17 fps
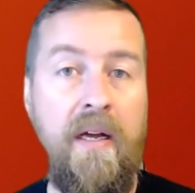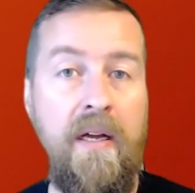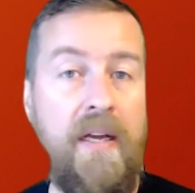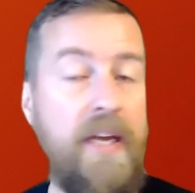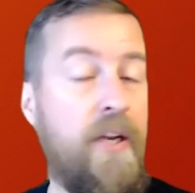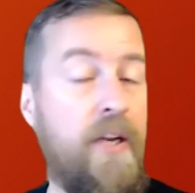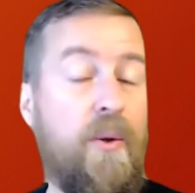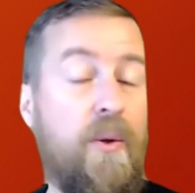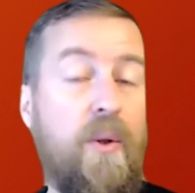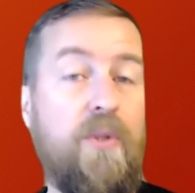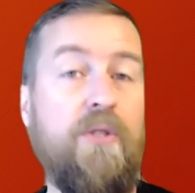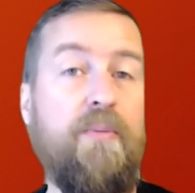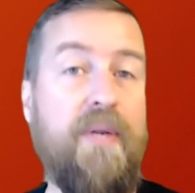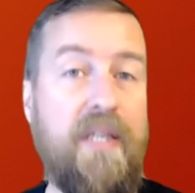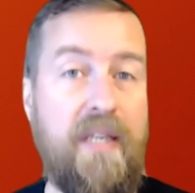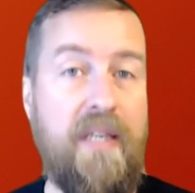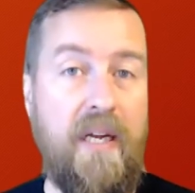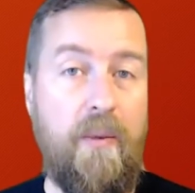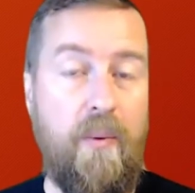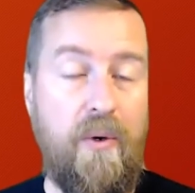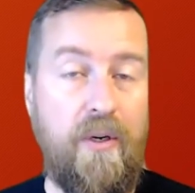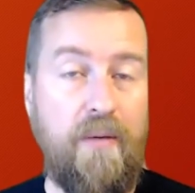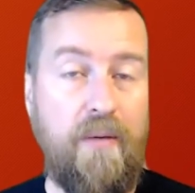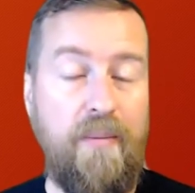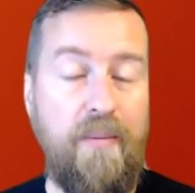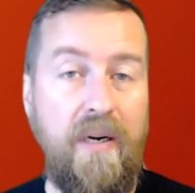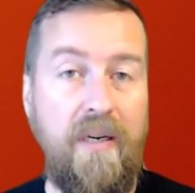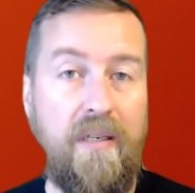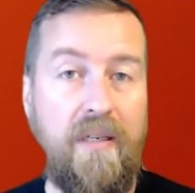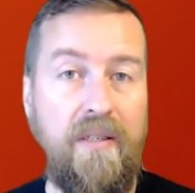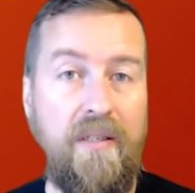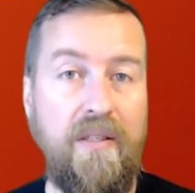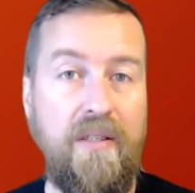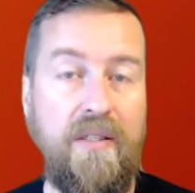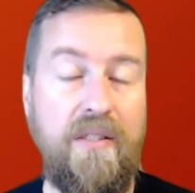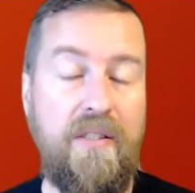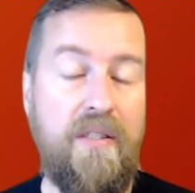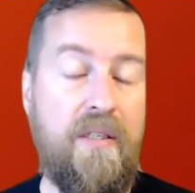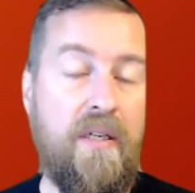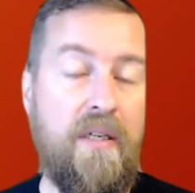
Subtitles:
It could also be network partners.